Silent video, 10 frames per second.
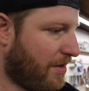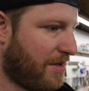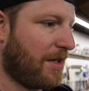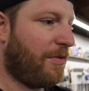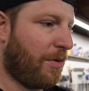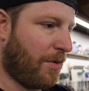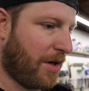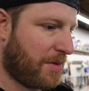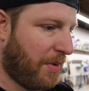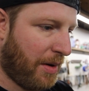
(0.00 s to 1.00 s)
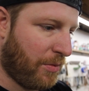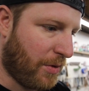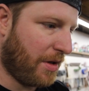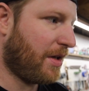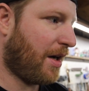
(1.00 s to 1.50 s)
Let's see if it works, but I'm
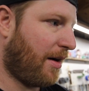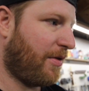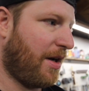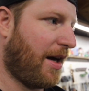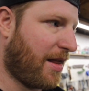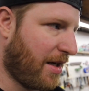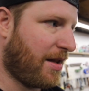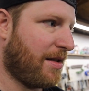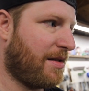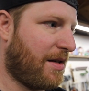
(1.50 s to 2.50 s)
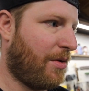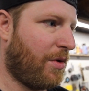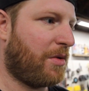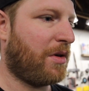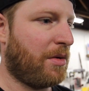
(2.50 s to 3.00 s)
really confident. I think this is gonna
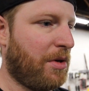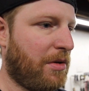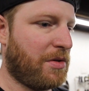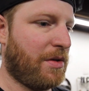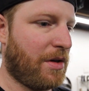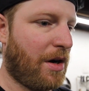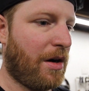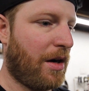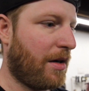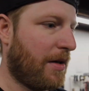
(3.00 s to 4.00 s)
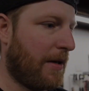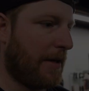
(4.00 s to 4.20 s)
work. We're gonna be able to turn the car on.